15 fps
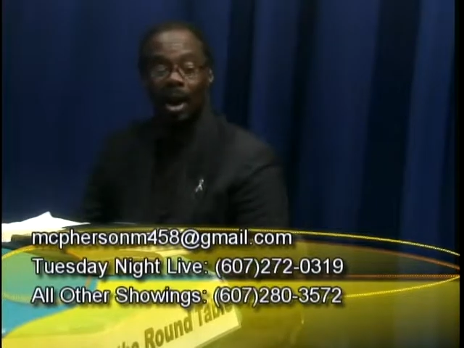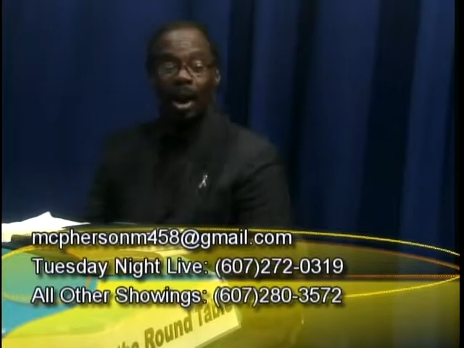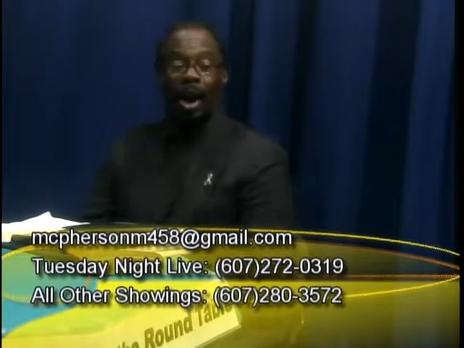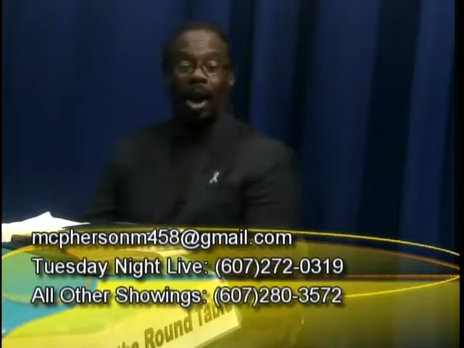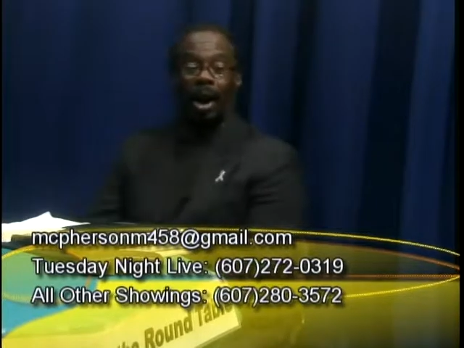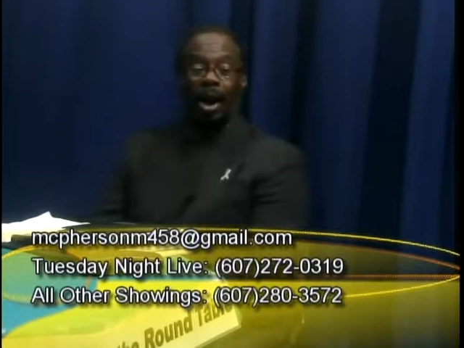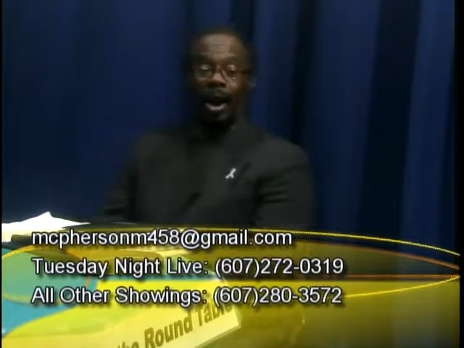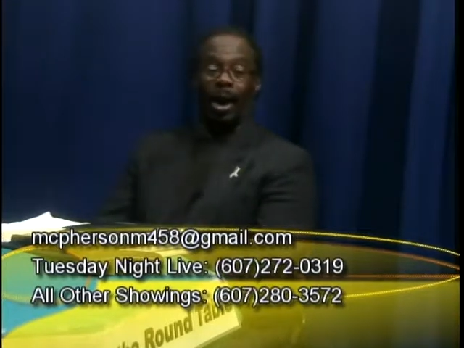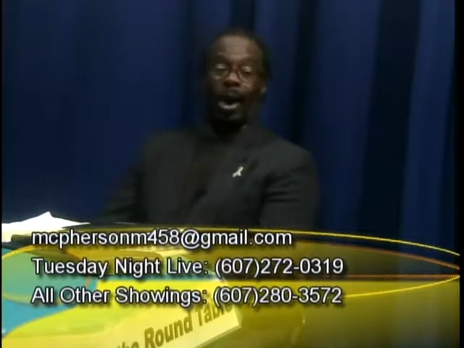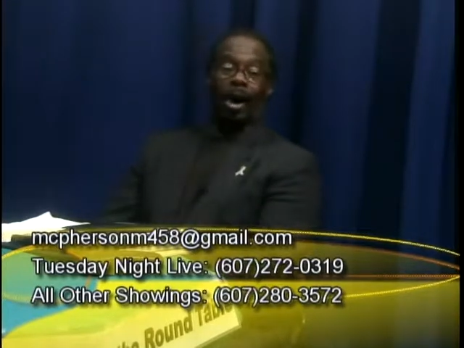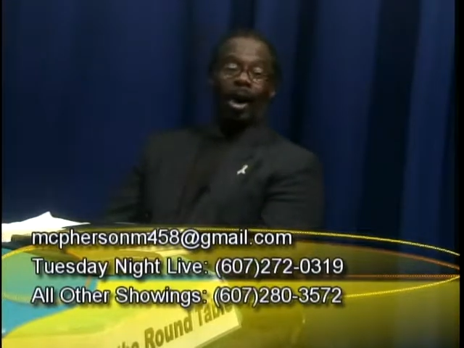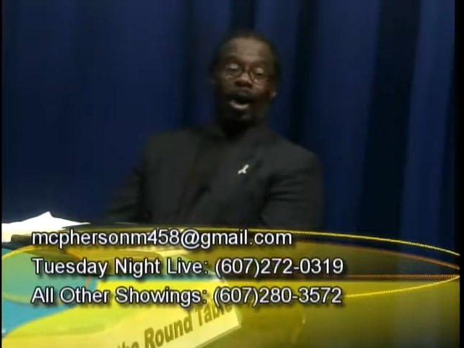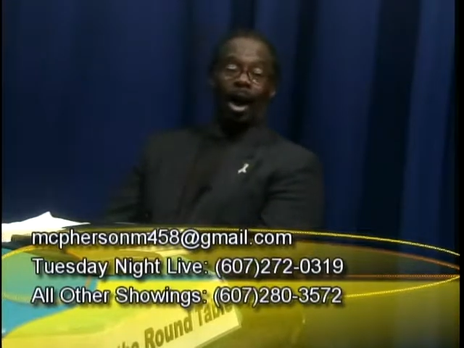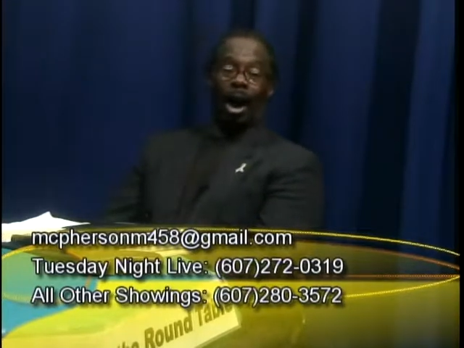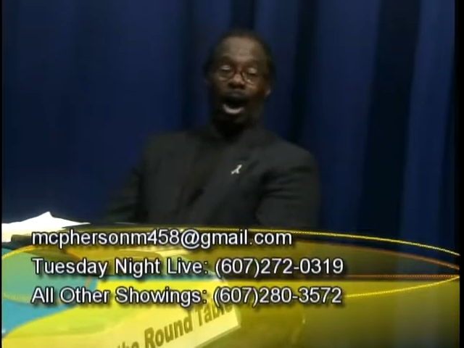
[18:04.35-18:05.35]
And
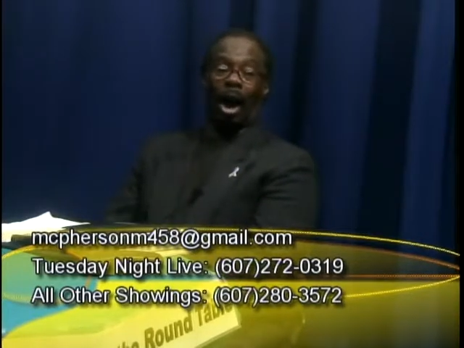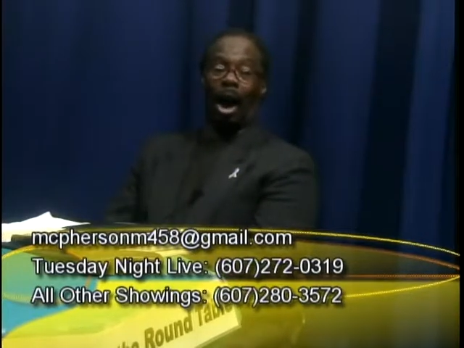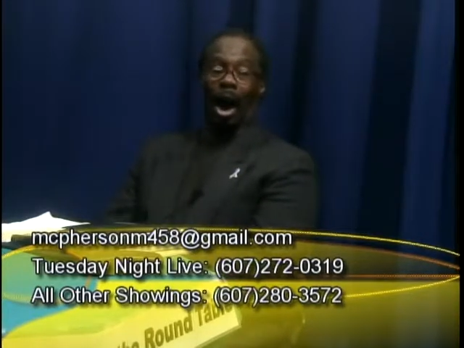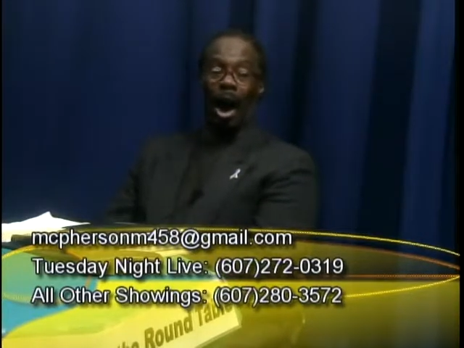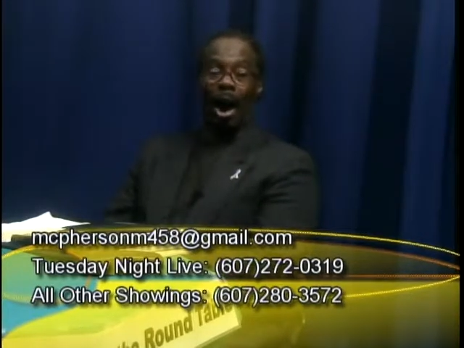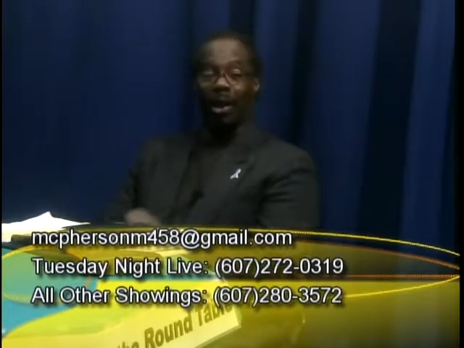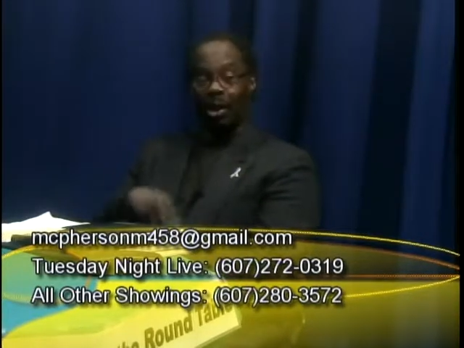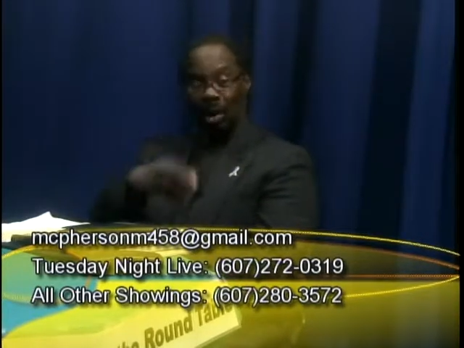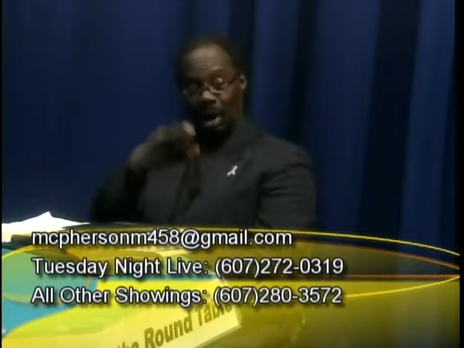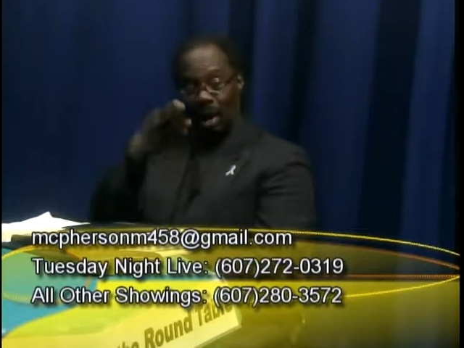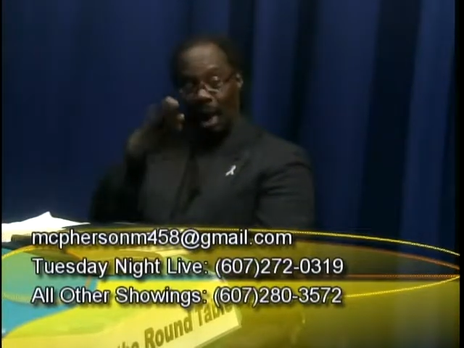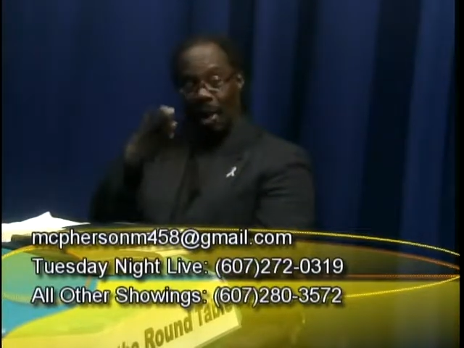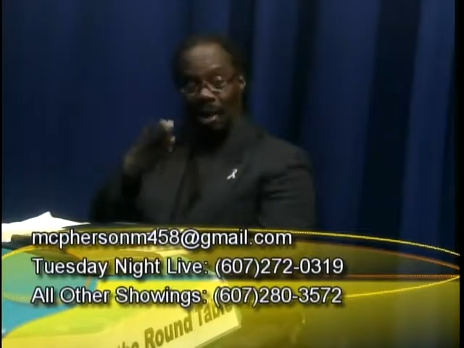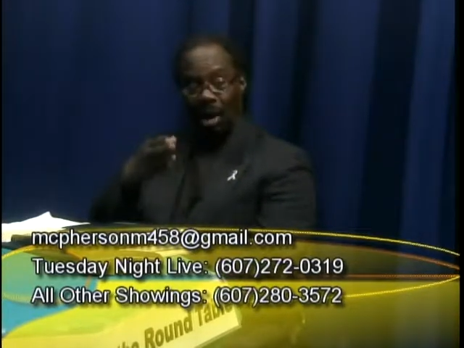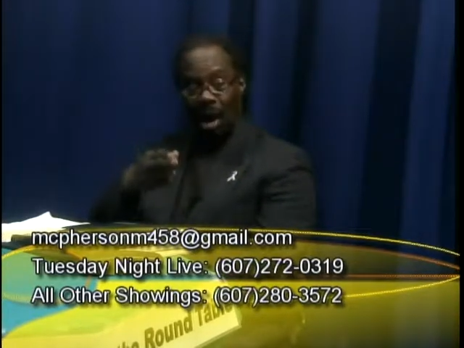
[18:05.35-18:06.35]
I know a
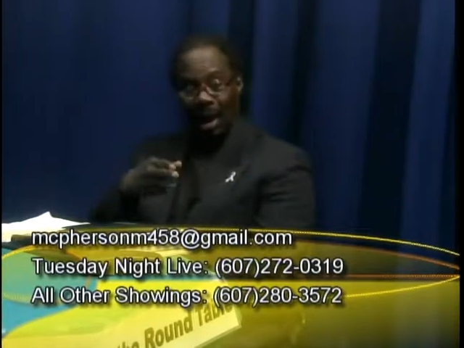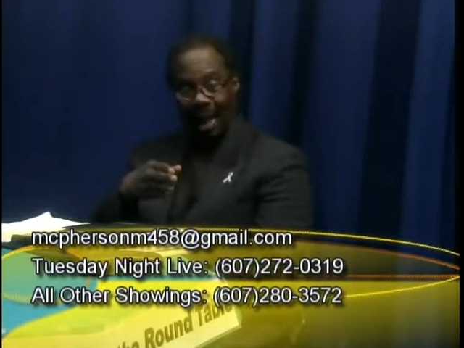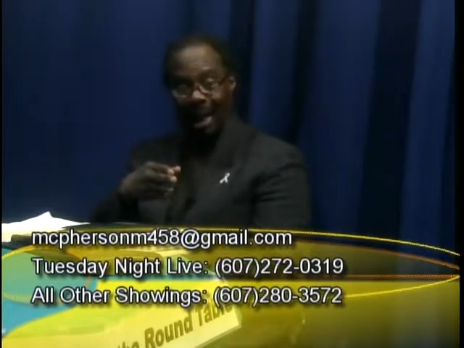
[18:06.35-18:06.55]
lot of y'all